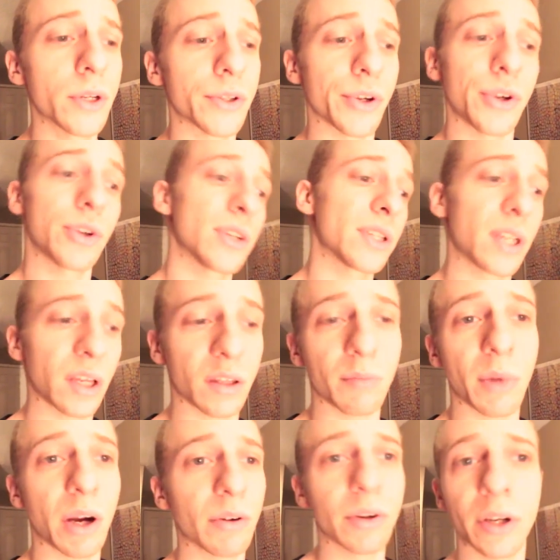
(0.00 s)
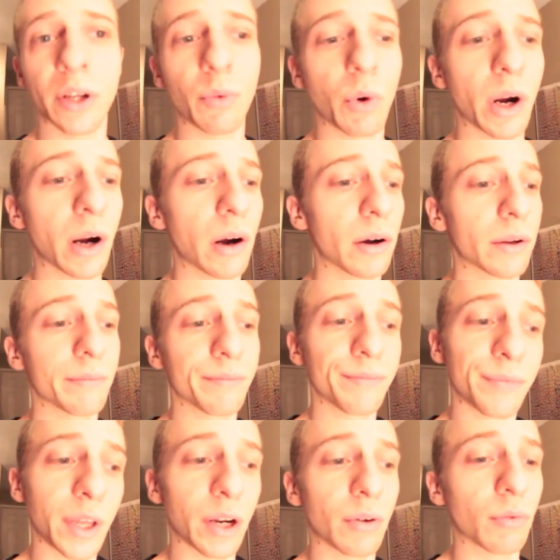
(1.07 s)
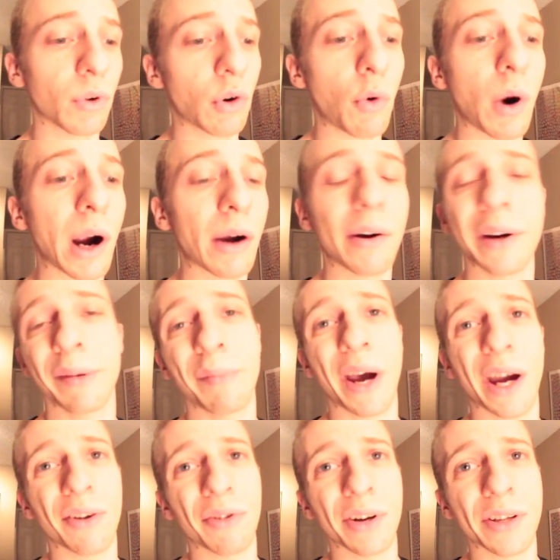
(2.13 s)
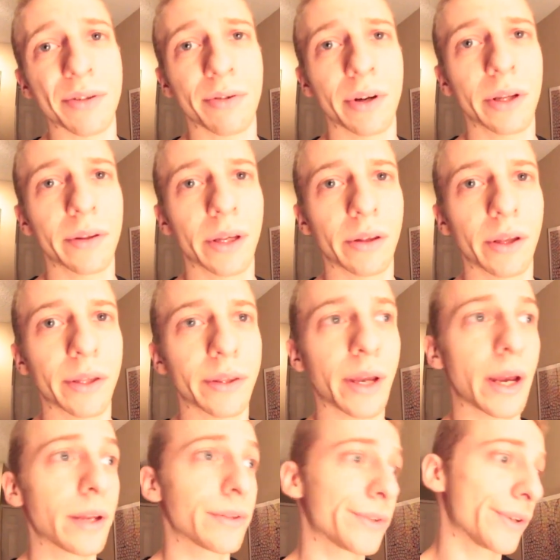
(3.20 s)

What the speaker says: so you can take them out anywhere, and they don't require any batteries or anything like that.